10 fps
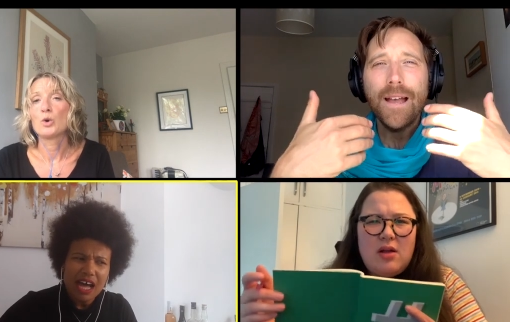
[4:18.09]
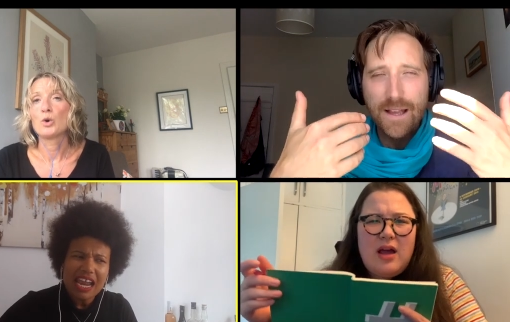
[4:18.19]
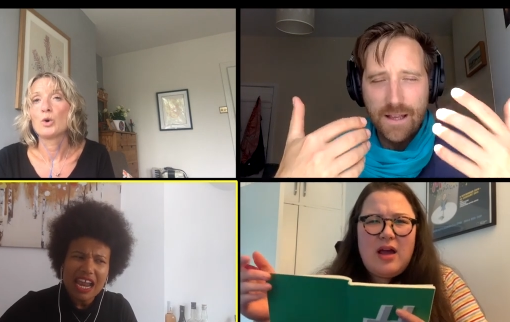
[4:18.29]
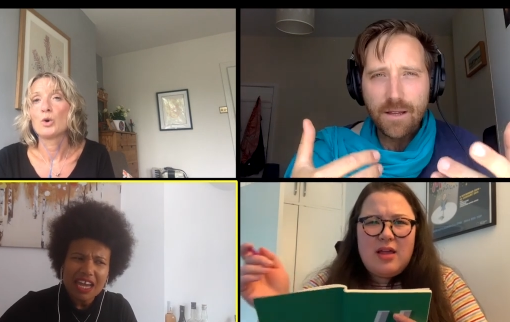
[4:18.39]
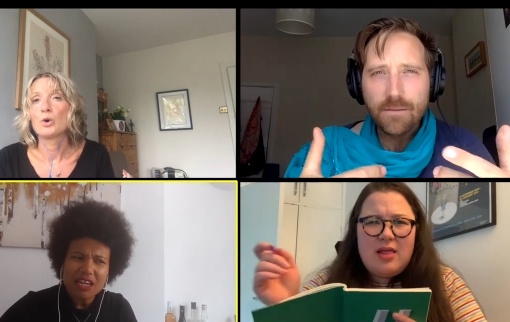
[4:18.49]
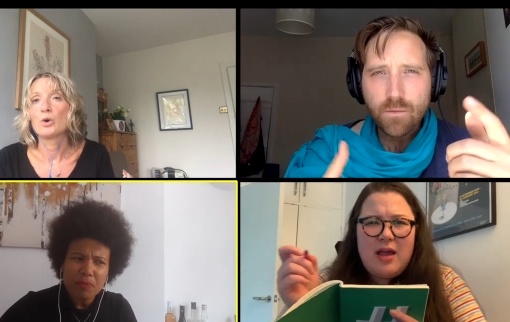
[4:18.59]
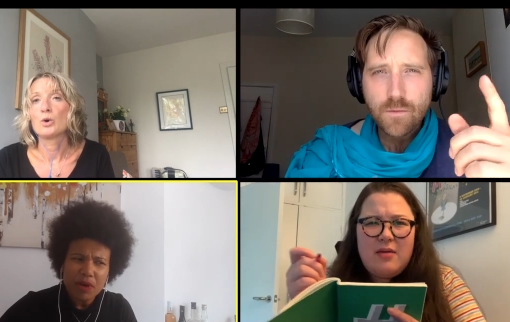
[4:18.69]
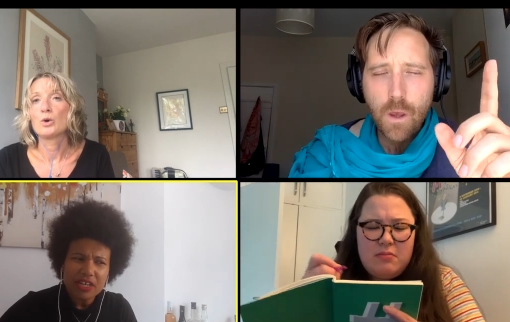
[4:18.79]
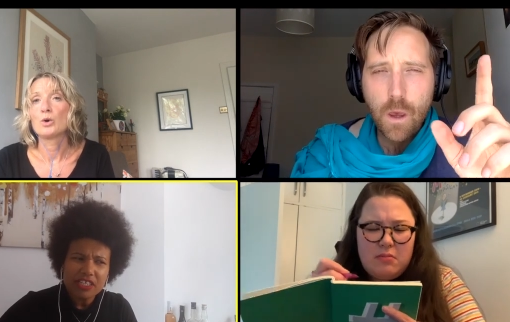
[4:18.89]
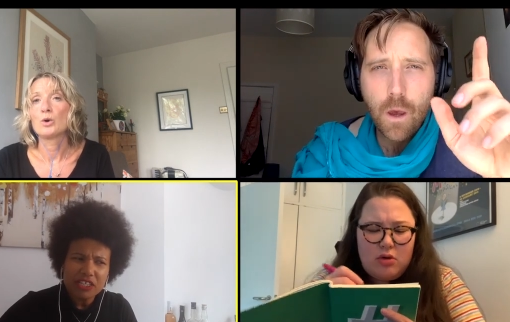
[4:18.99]
Speaker 1: I like
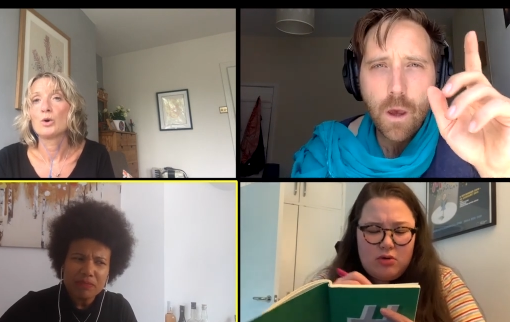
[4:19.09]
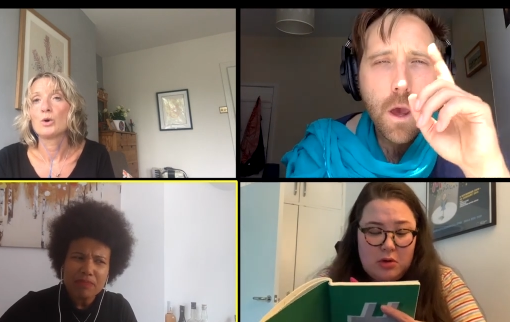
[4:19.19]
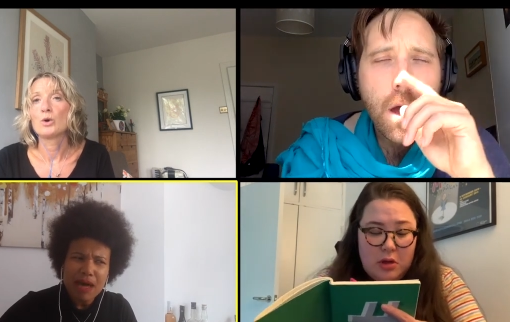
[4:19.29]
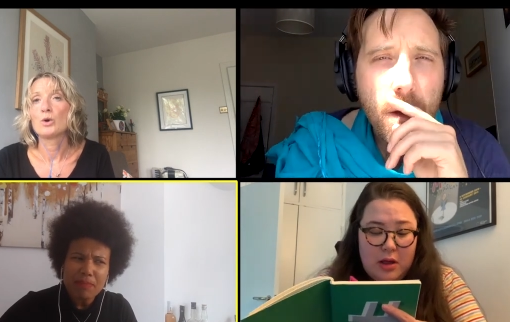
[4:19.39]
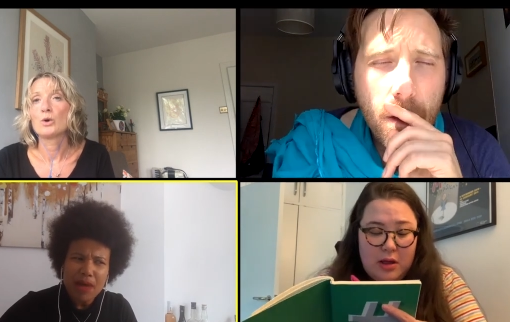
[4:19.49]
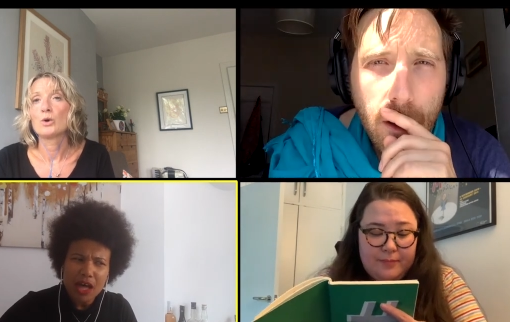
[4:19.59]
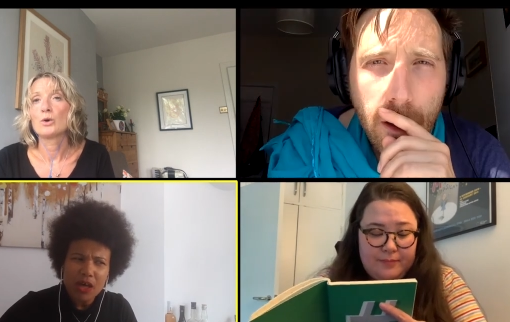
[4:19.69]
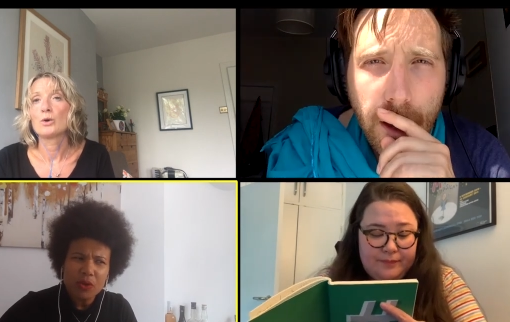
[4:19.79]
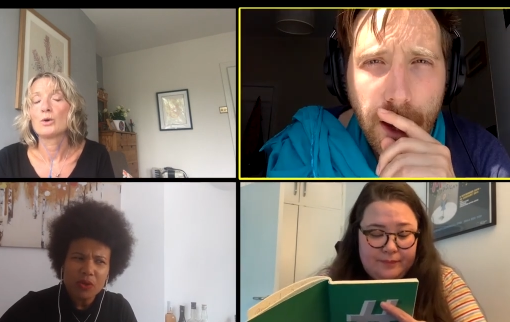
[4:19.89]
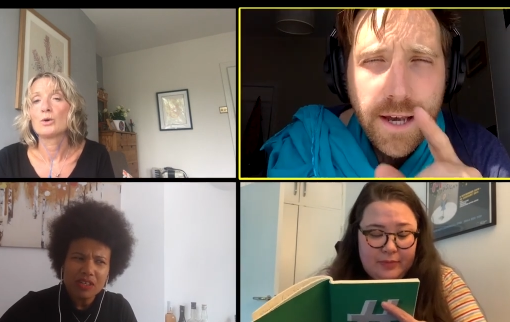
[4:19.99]
porridge in my
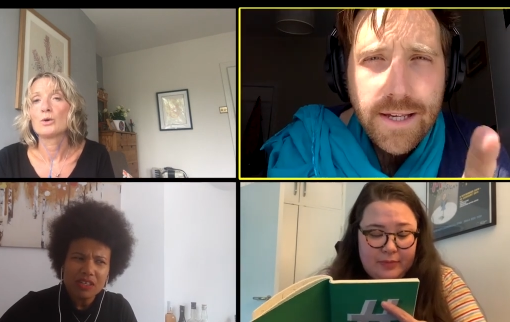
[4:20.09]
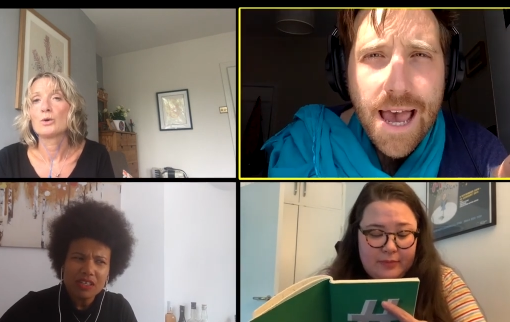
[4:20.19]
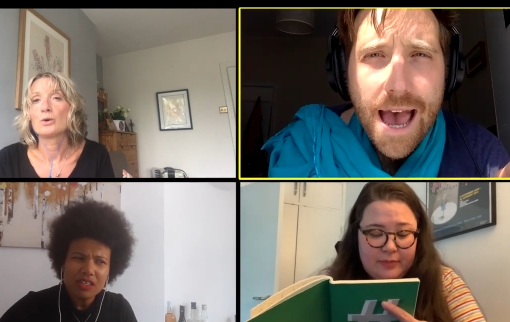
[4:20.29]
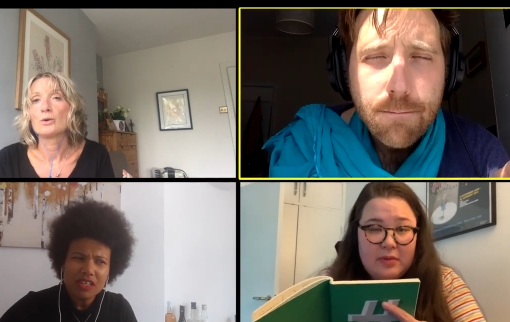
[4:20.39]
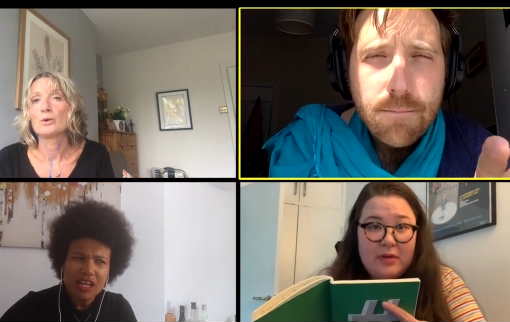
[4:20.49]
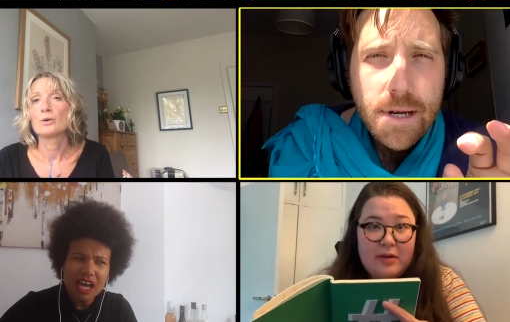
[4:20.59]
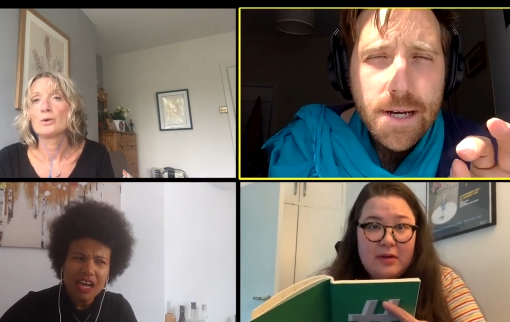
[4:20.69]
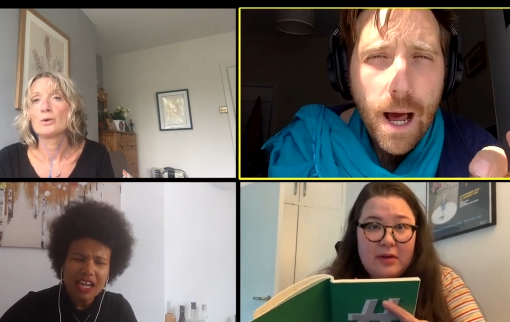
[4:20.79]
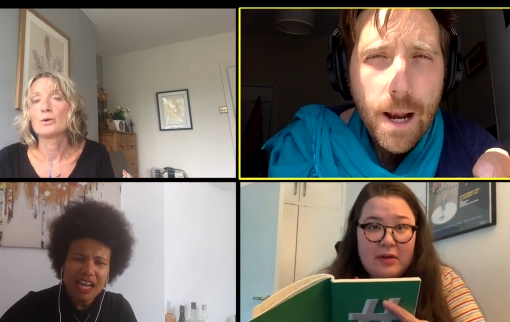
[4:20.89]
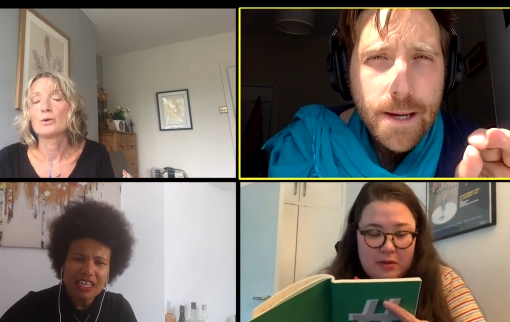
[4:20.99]
bowl. Sam, my
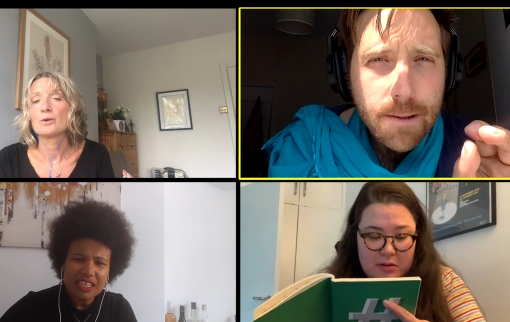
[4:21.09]
darling.